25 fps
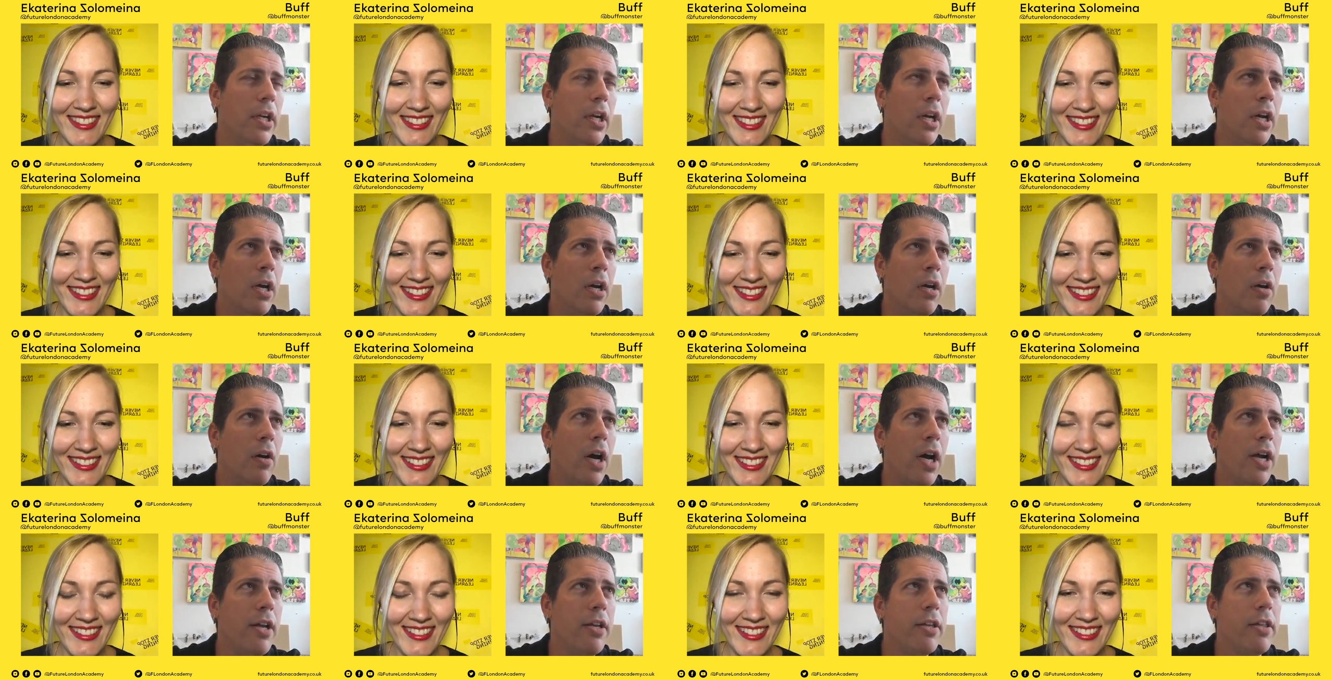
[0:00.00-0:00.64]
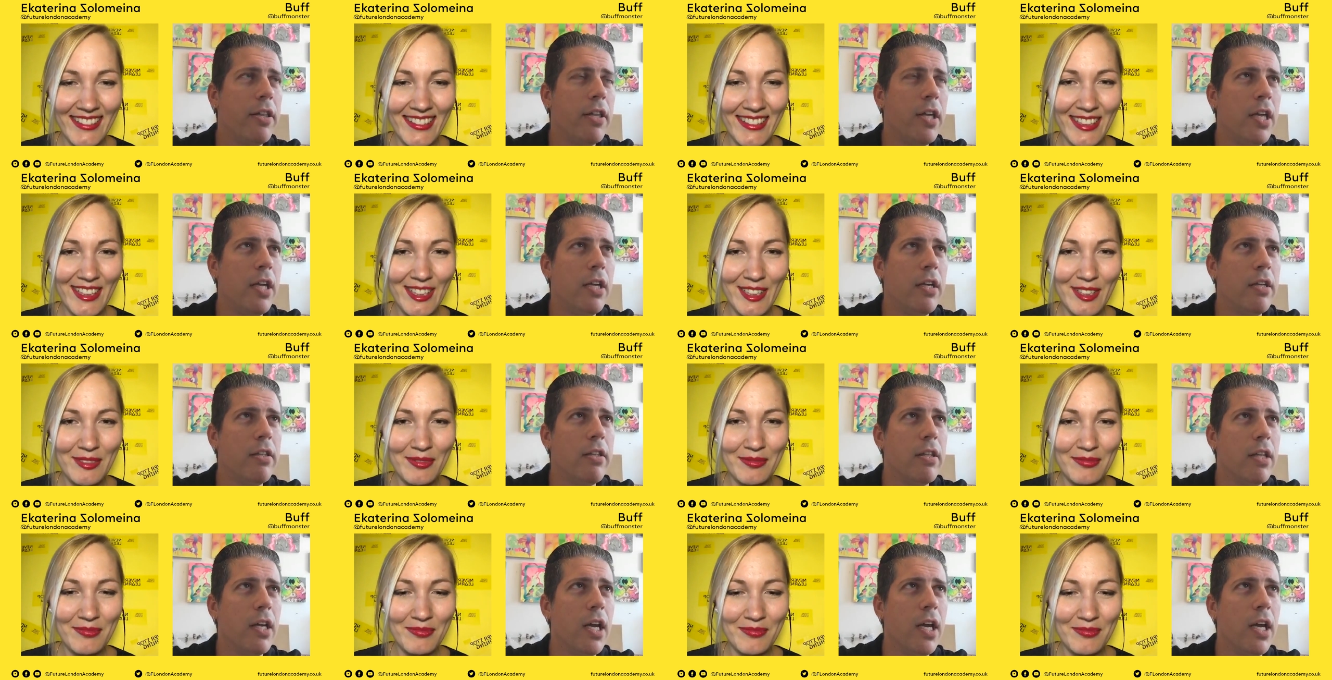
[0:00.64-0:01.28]
Speaker 1: you know, I
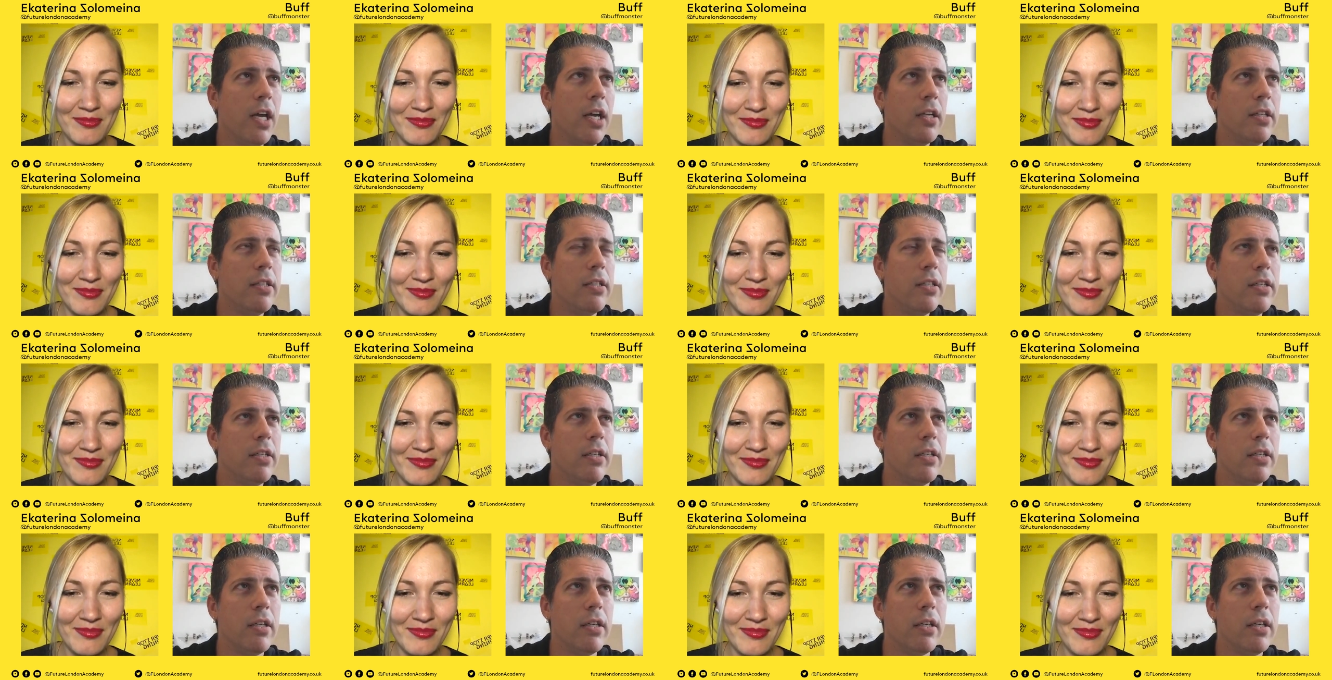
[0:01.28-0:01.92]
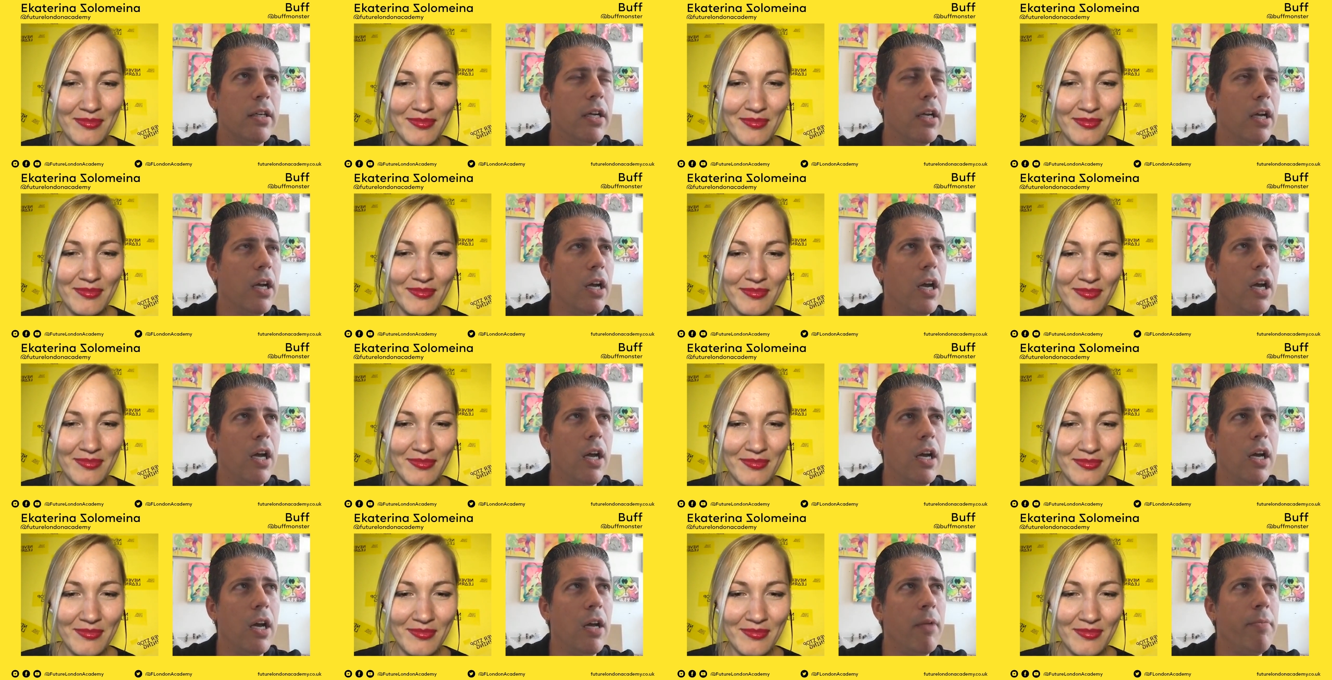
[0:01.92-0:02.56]
think that,
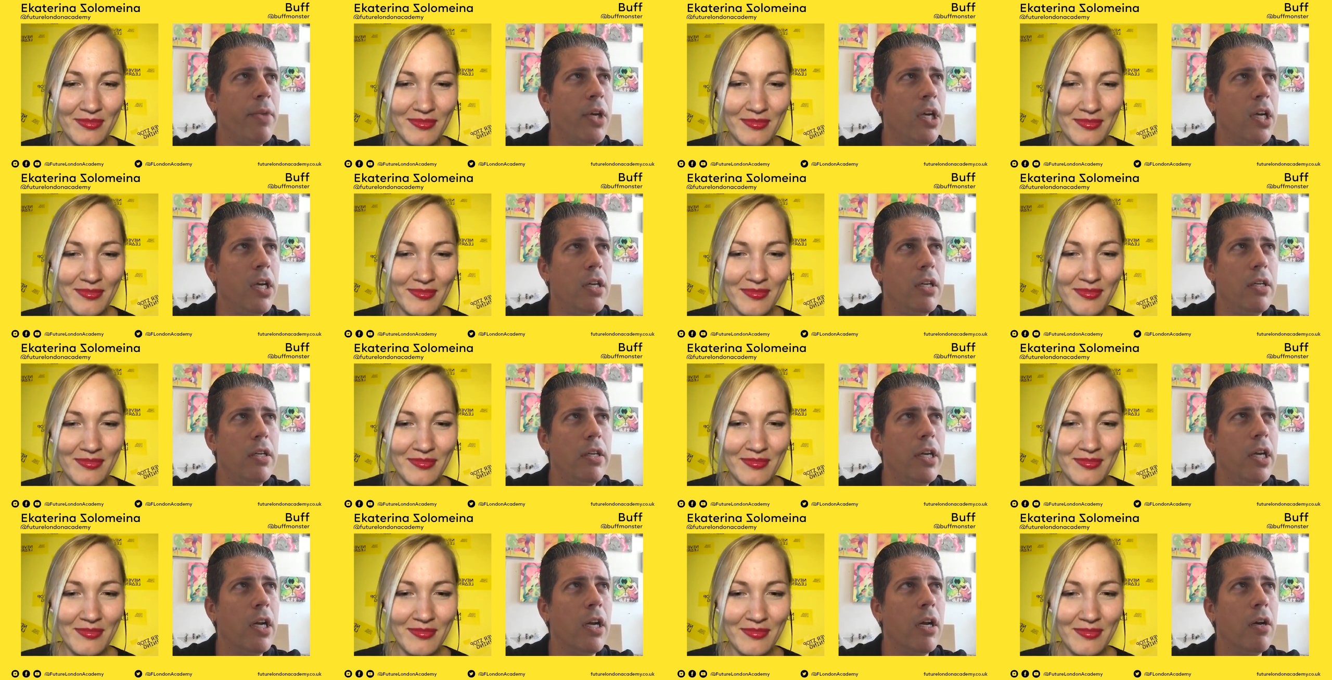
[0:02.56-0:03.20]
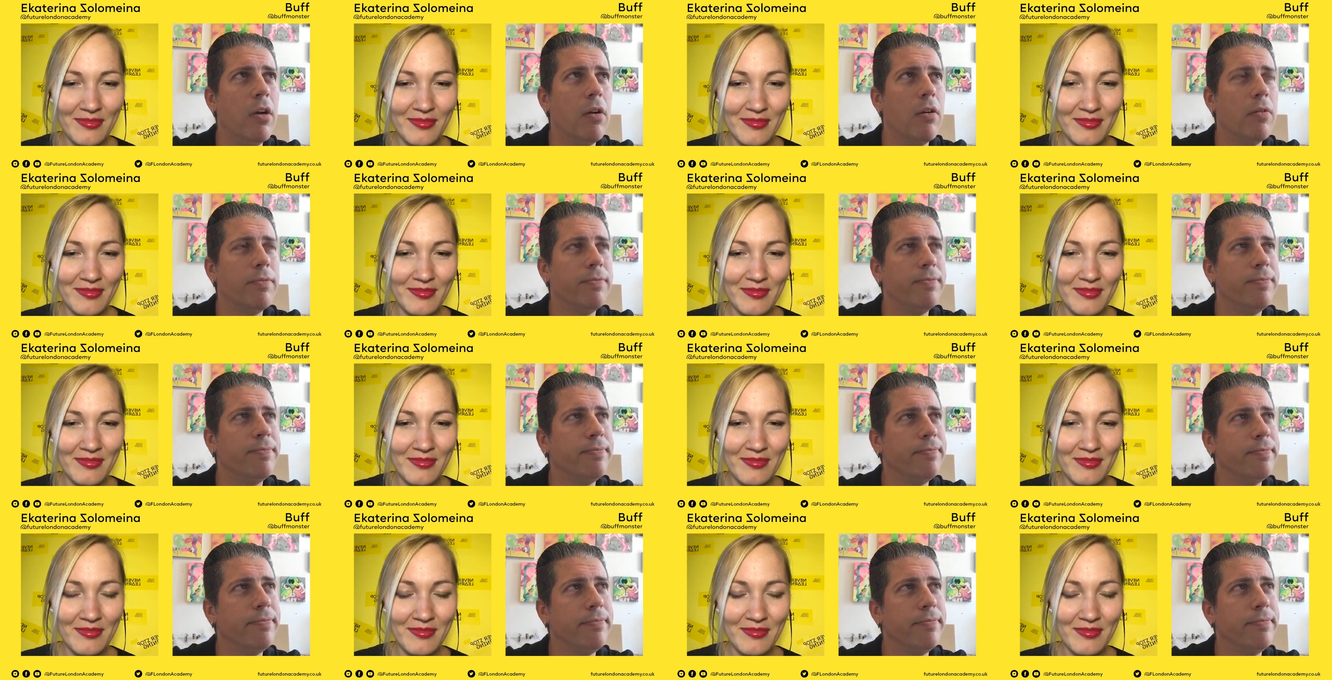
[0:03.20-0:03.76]
God, I mean, you know,